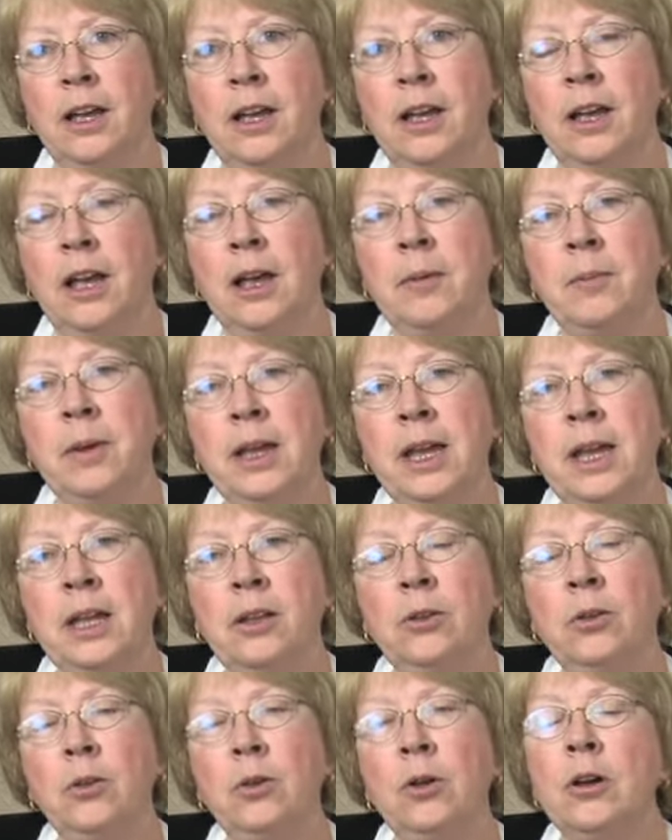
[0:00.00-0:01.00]

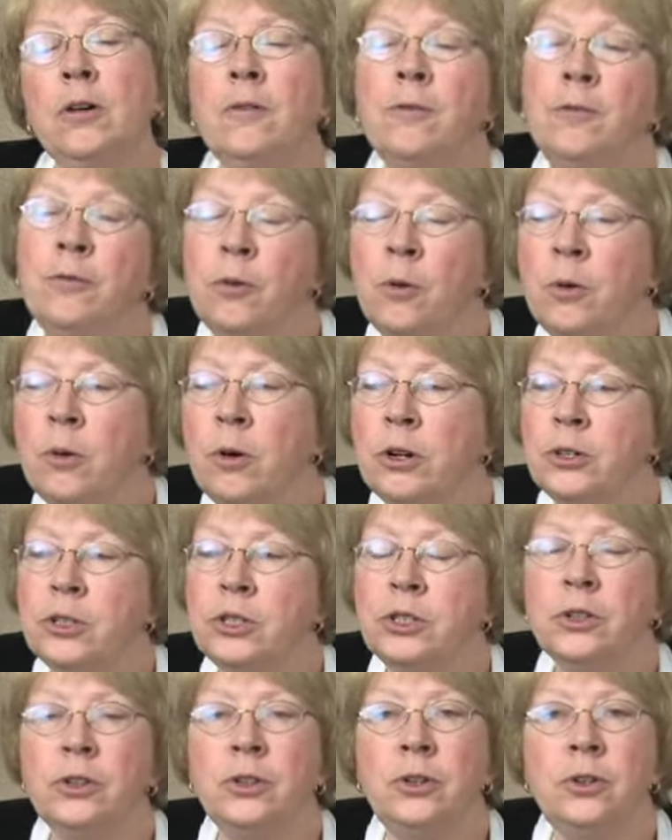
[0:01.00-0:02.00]
and look for
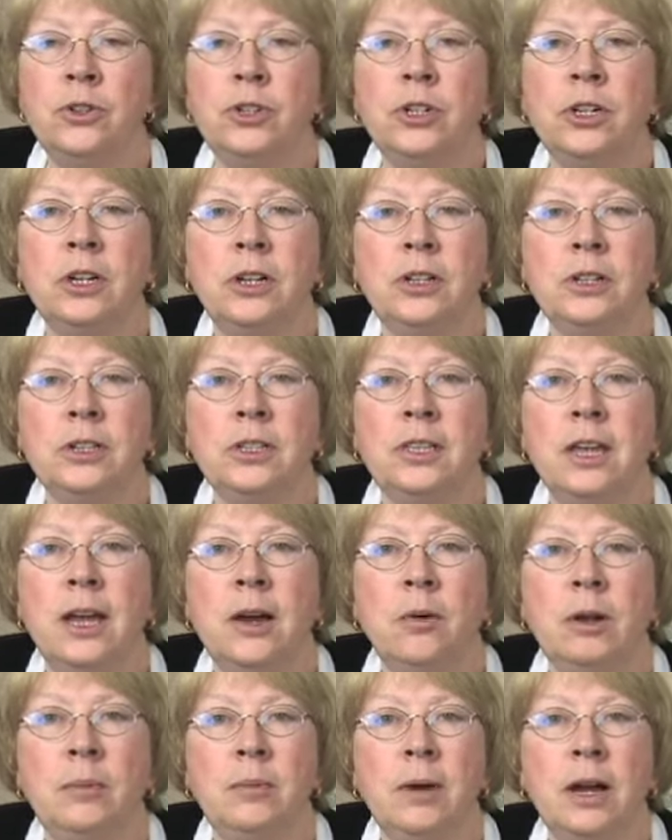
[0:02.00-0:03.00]
solutions
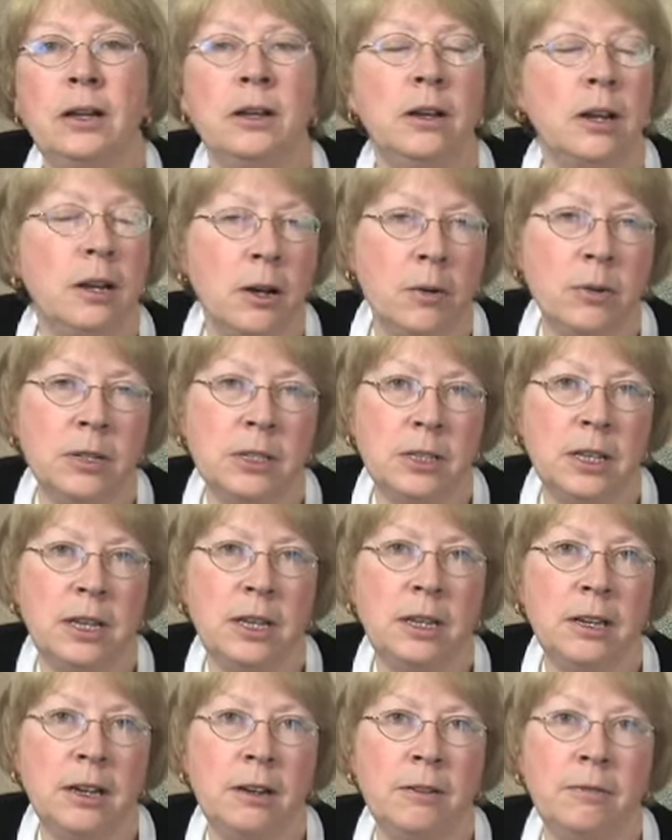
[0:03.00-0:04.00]
that we might not always
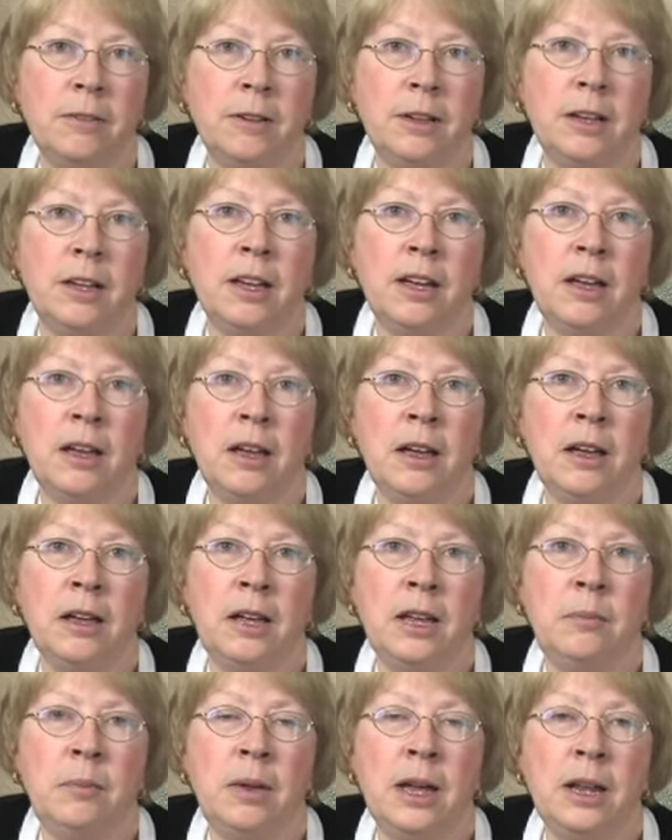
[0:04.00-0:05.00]
think of
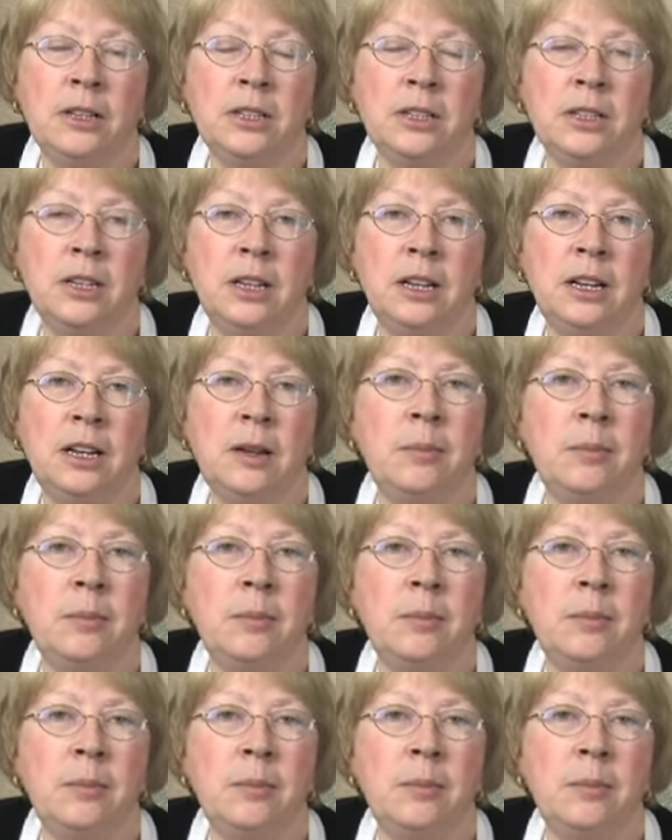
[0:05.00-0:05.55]
in medicine.